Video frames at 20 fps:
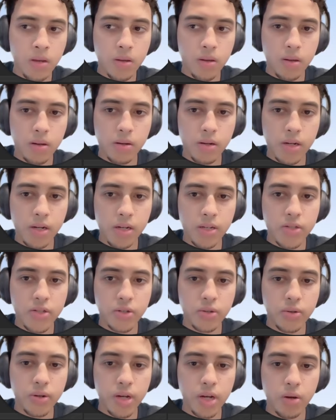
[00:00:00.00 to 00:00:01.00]
All right,
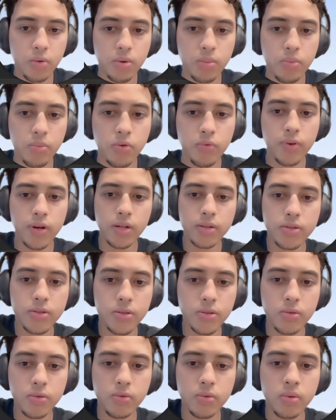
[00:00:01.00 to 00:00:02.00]
so now we move on
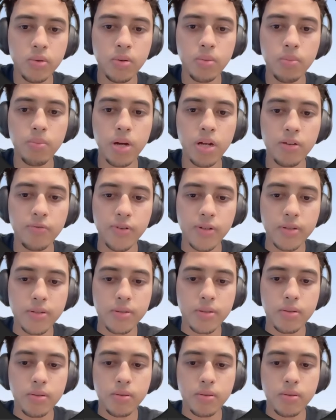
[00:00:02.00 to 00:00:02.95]
to benefits.